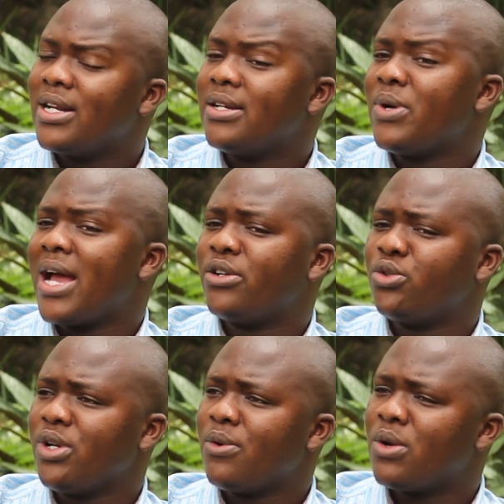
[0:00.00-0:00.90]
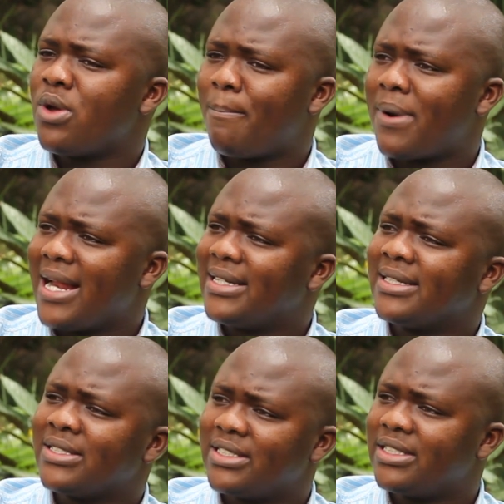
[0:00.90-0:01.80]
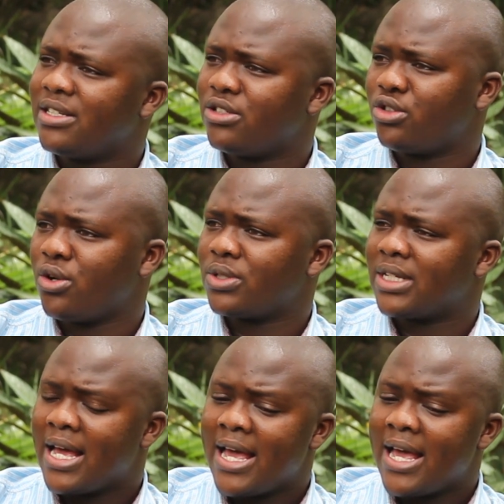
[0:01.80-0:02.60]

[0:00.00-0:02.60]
When we are planting in sand soils,